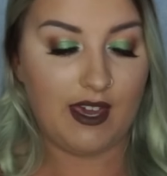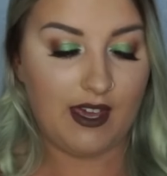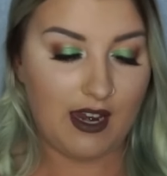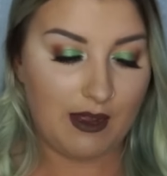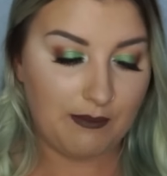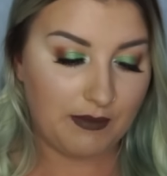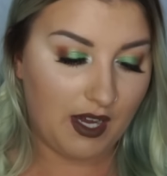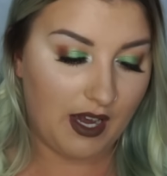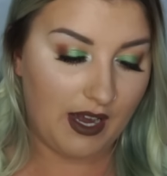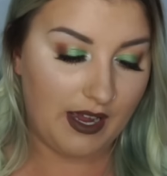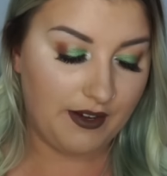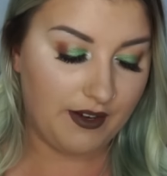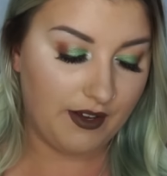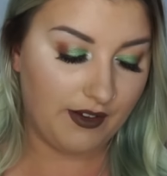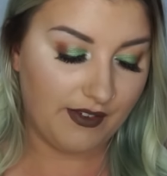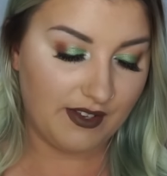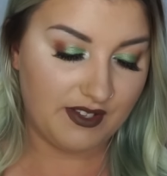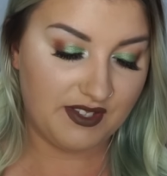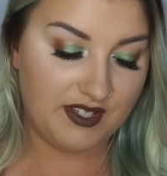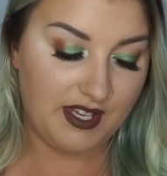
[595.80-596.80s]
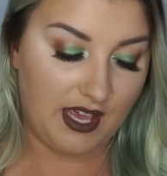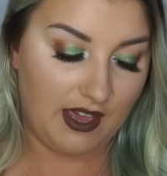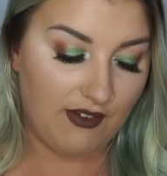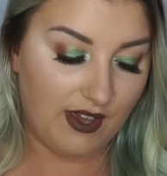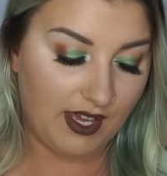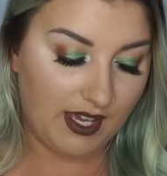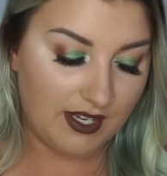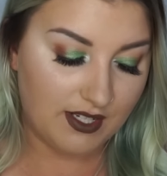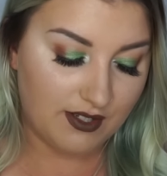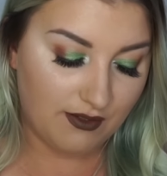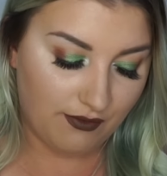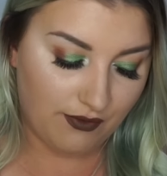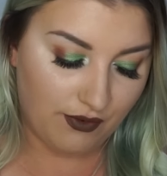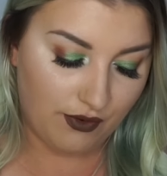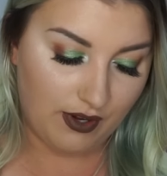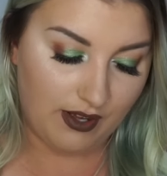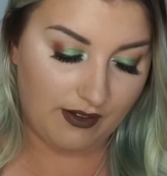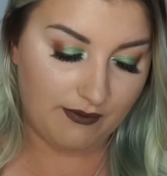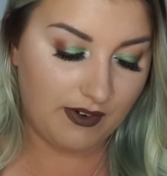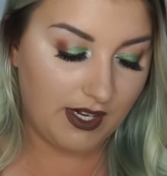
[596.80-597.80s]
yet. I'm kind of saving it
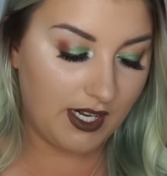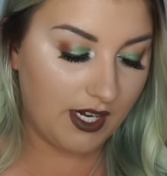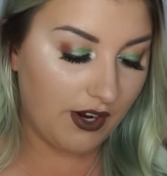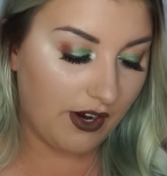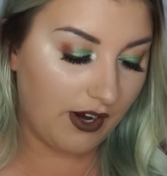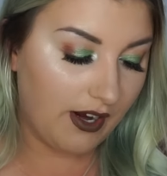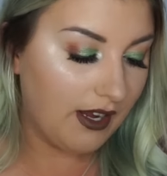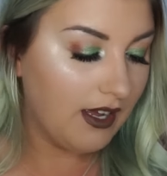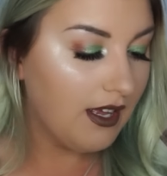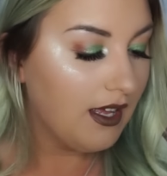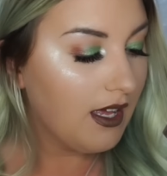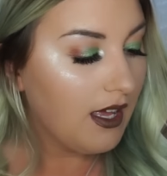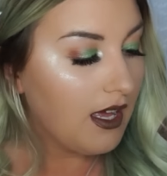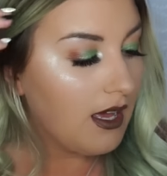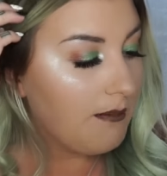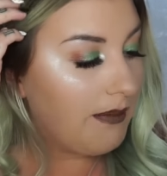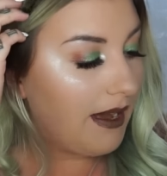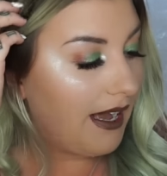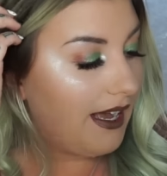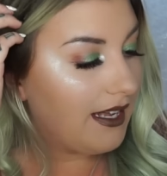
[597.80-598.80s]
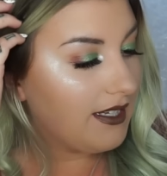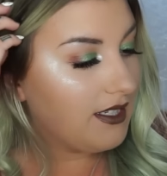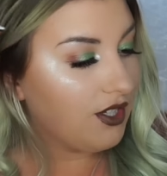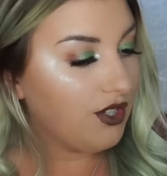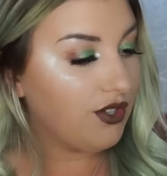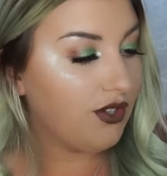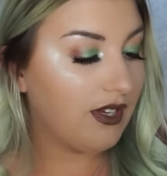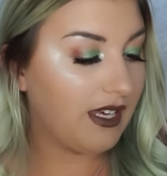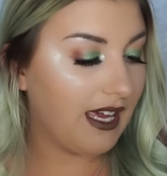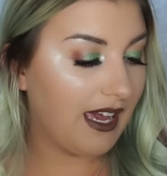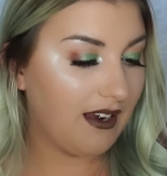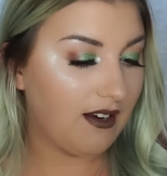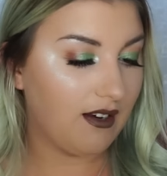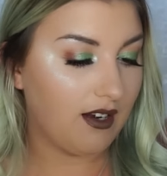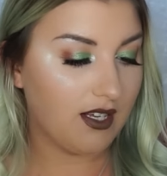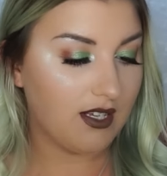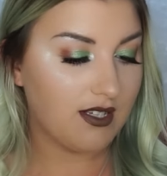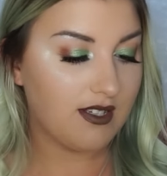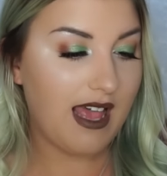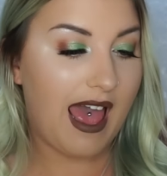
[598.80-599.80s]
for a video, but you
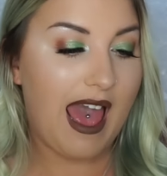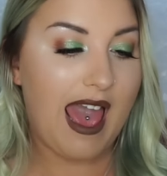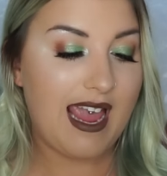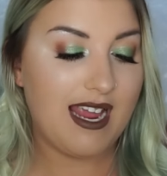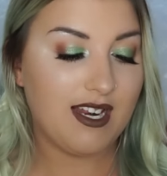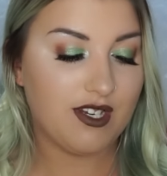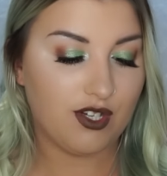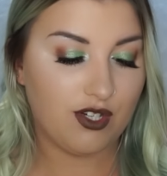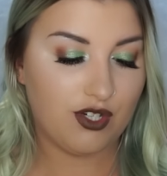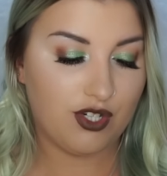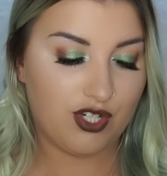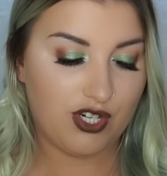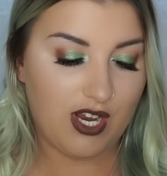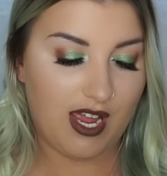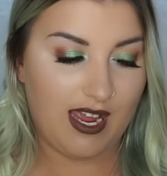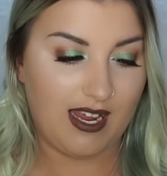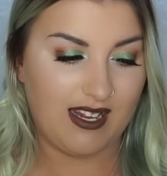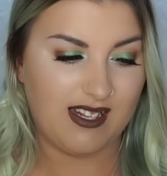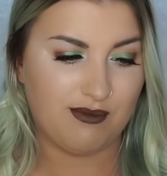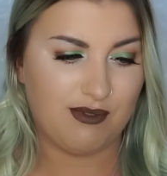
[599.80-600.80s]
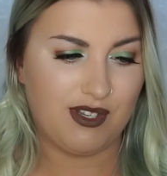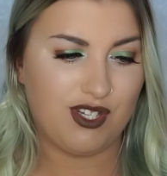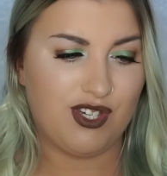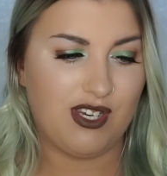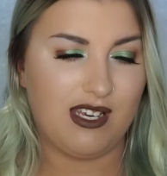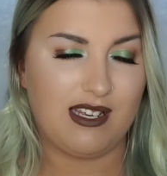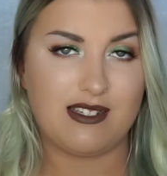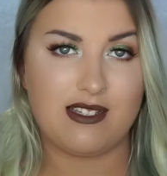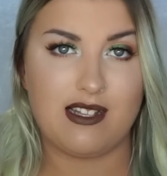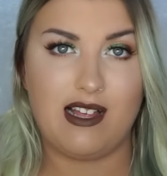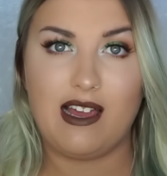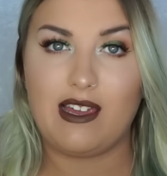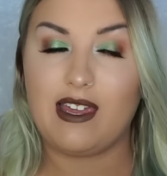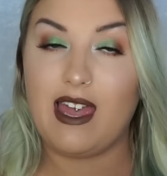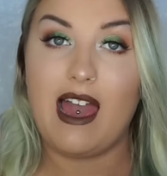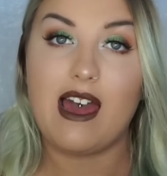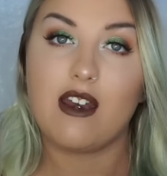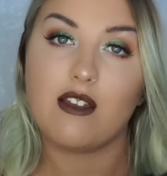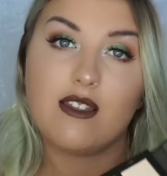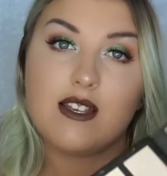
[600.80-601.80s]
get 8 shades, which is like
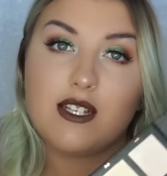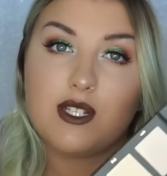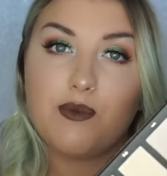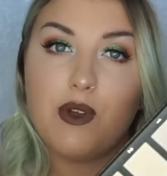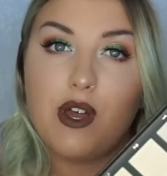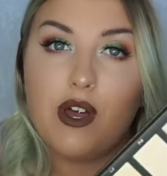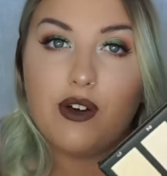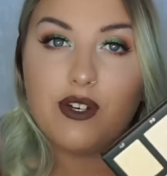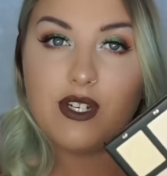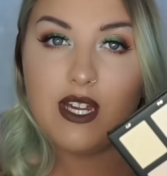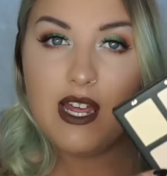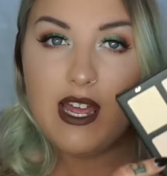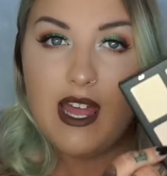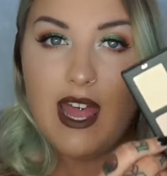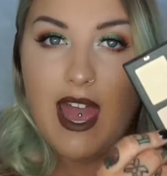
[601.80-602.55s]
out of this world.